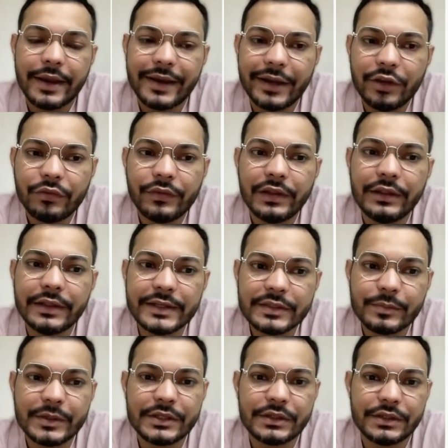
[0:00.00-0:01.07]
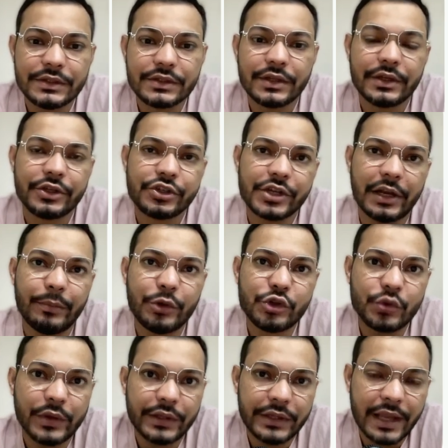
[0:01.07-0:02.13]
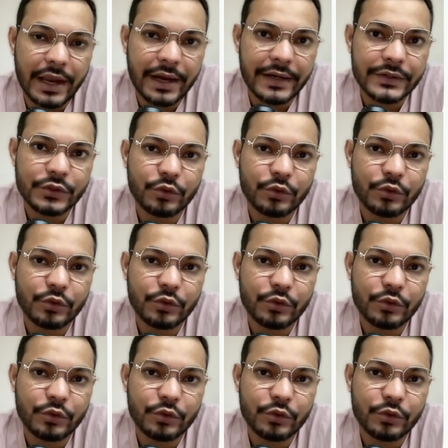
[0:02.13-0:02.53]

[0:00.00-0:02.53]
and you feel this business shall be showing the ads